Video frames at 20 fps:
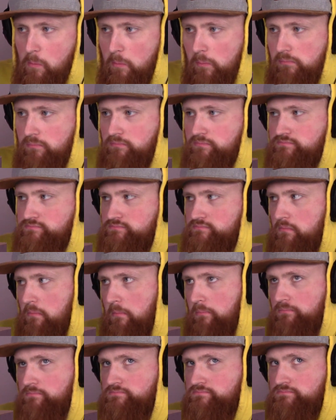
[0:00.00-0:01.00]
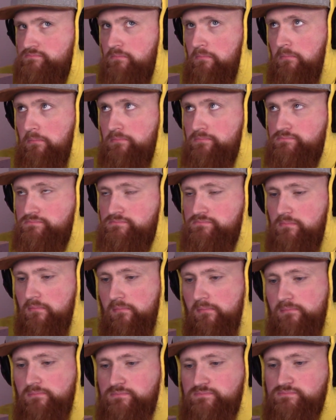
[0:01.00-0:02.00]
I know, but there's no
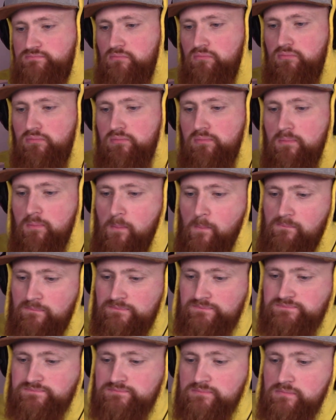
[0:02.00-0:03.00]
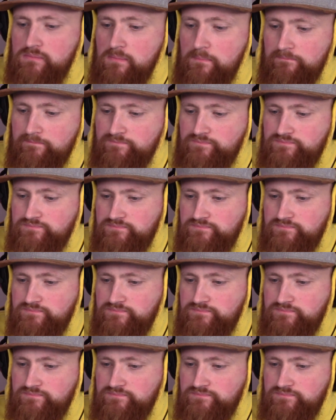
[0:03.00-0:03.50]
other way to keep my friends safe.